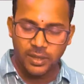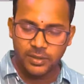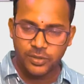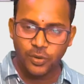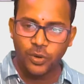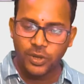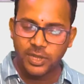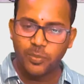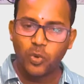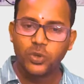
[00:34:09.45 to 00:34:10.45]
So
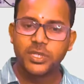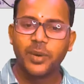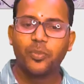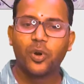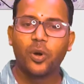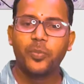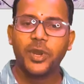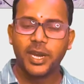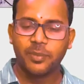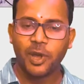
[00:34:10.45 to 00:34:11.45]
the most
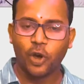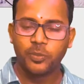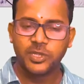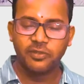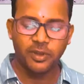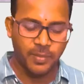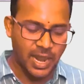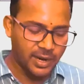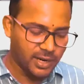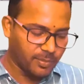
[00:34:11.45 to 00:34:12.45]
appropriate biopsy for
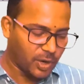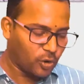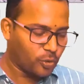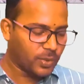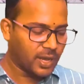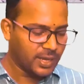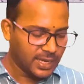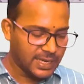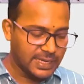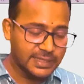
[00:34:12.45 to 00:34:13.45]
malignant melanoma
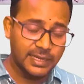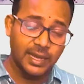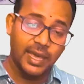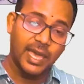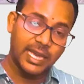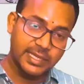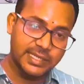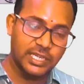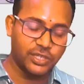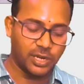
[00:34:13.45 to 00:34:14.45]
is an
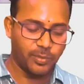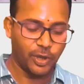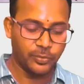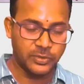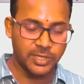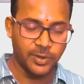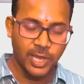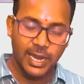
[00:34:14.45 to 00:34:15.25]
excisional biopsy,